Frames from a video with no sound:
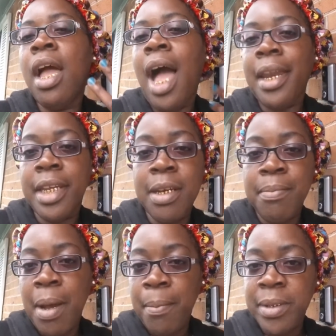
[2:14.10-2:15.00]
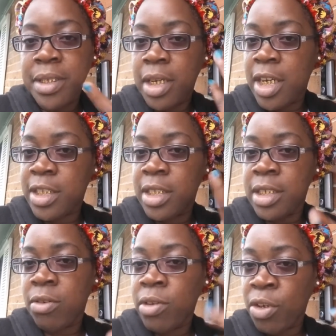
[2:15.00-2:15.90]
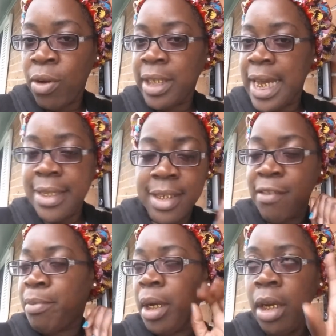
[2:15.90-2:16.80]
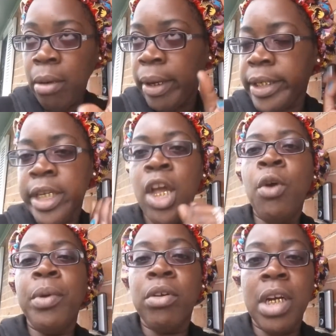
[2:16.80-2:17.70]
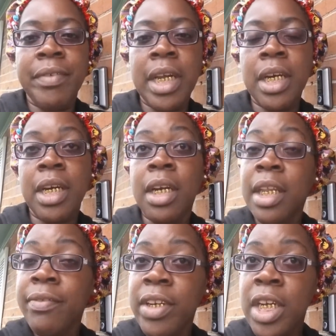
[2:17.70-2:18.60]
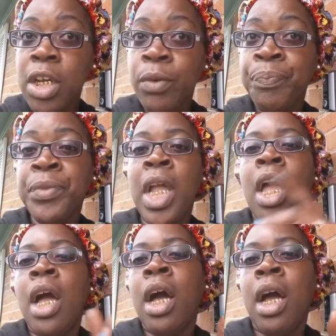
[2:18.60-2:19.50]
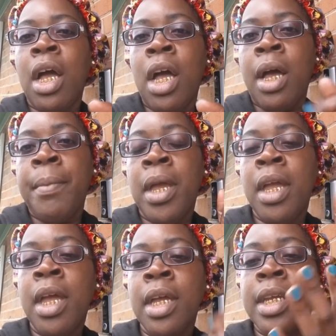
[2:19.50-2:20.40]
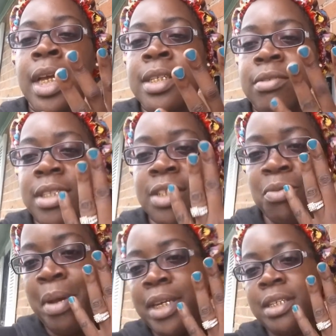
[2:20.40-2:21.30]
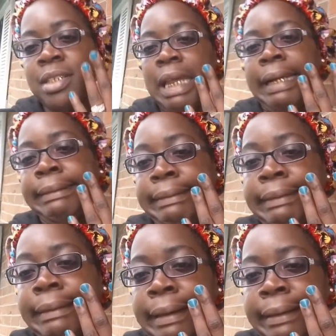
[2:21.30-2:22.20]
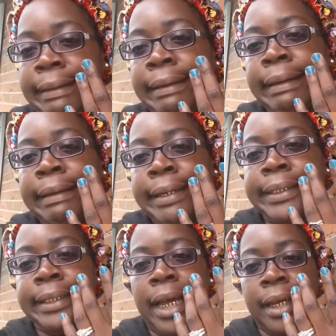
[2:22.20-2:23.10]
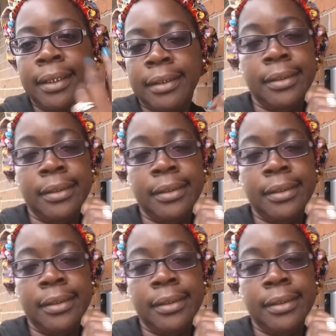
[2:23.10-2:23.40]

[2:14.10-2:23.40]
I needed my massage, you know, and all of that stuff. But anyways, we're gonna cover that in another video. Yeah, so this is what my nails look like today. This like